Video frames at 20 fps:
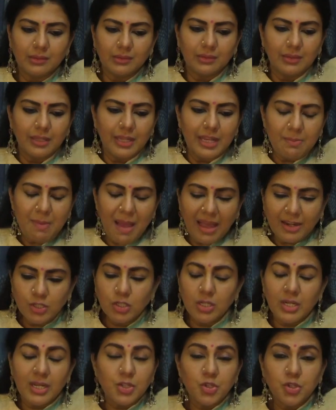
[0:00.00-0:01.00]

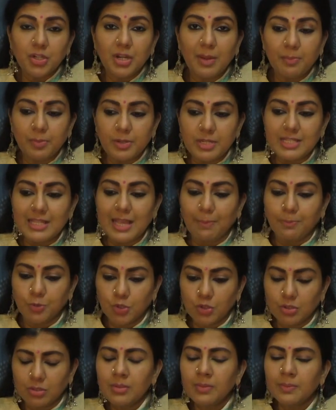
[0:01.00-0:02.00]
imagination and
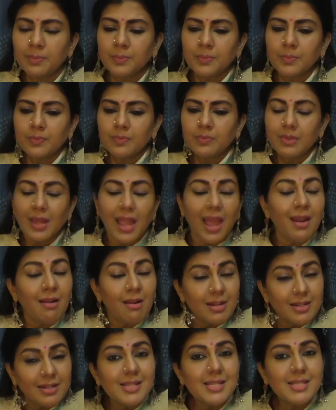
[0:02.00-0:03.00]
perception and
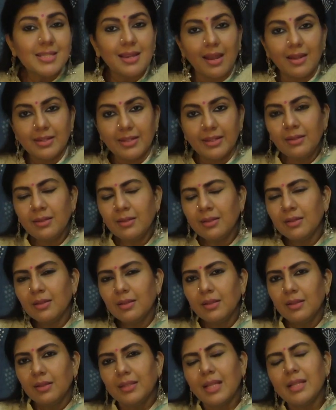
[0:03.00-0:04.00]
understanding
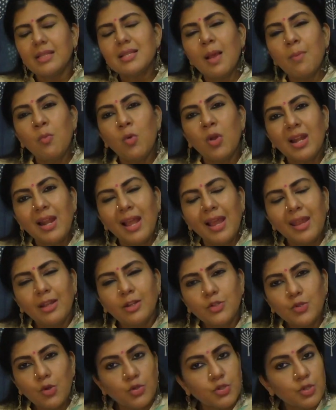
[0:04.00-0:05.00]
that someone
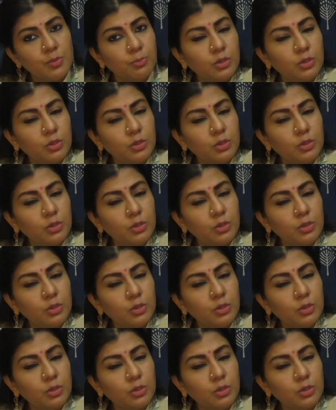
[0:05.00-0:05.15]
like Dr.